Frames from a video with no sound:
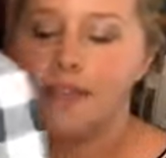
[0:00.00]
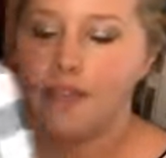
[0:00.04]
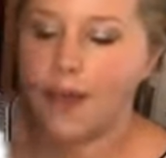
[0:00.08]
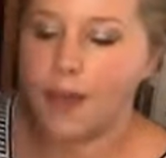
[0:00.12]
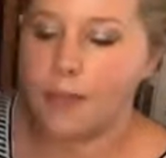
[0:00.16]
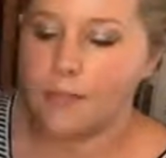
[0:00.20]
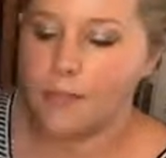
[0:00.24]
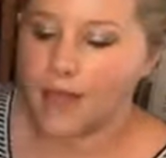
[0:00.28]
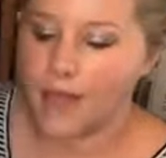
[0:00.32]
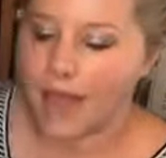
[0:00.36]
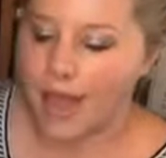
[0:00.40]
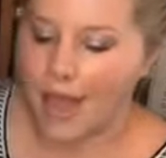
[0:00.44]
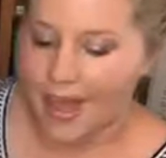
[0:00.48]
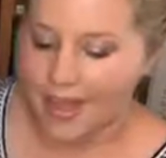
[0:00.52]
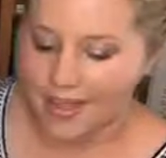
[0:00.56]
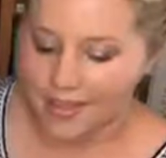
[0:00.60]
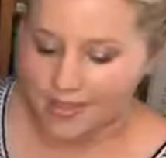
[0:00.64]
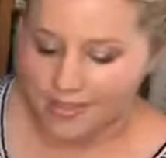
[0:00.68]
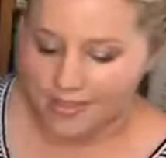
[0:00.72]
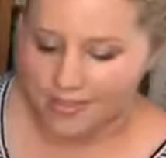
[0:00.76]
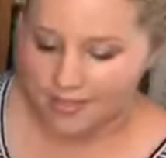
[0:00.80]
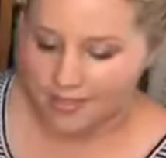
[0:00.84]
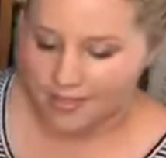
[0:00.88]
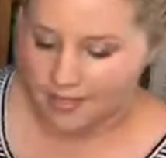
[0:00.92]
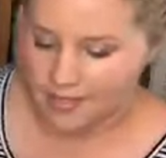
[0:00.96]
I'm going to
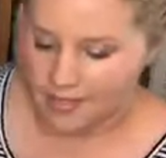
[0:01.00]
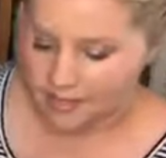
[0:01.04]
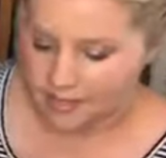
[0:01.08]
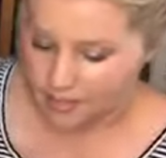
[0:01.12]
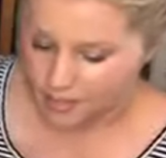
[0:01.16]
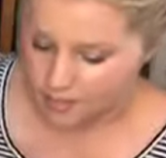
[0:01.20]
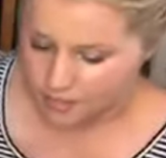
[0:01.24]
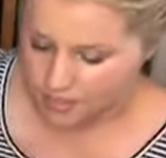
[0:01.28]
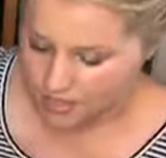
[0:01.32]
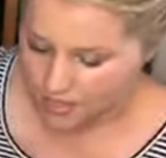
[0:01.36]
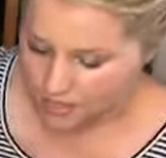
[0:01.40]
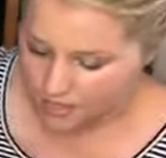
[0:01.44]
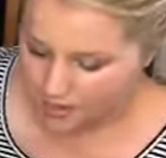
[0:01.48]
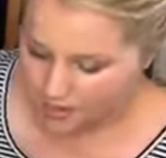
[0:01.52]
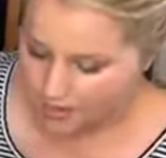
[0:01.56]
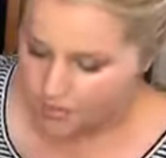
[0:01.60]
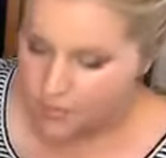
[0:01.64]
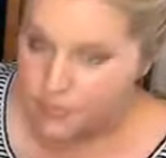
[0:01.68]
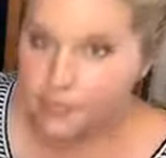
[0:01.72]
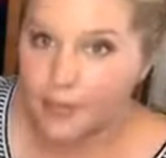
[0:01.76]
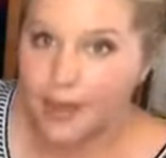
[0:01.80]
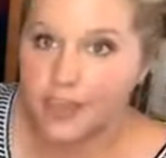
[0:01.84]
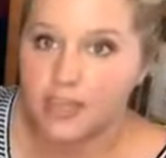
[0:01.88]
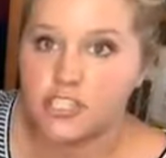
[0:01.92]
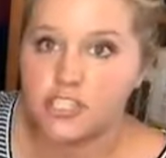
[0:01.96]
accent those
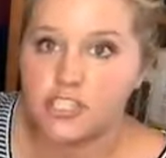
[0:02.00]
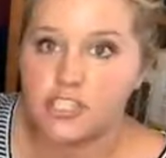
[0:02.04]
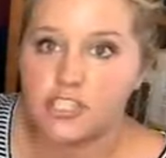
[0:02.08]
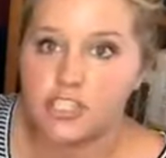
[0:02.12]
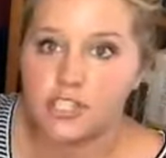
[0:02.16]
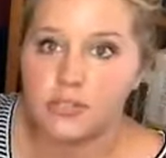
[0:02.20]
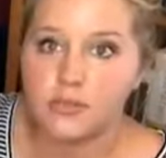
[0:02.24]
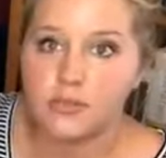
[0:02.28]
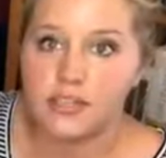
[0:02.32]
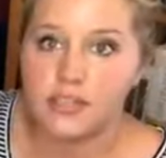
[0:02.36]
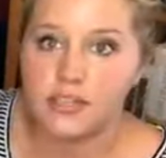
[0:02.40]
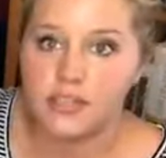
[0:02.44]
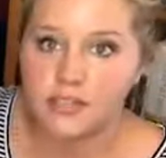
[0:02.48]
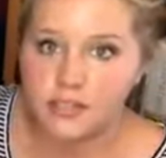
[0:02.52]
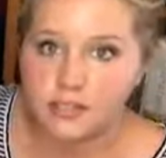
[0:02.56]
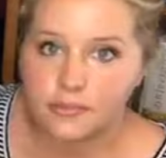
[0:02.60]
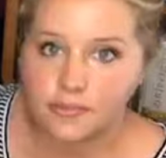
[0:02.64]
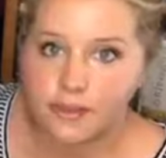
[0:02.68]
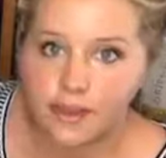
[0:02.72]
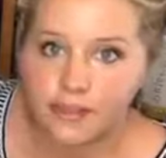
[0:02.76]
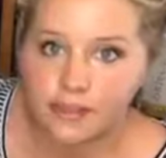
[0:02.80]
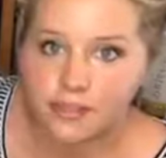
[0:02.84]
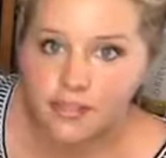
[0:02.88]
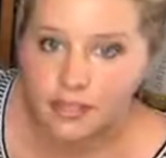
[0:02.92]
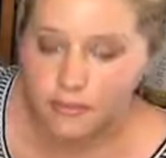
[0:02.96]
humps by just using this
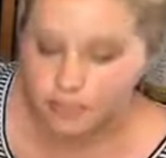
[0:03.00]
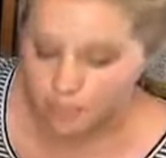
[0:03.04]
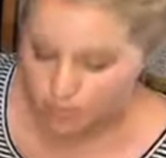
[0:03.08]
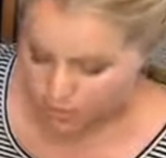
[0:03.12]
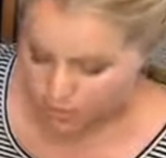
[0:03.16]
round tip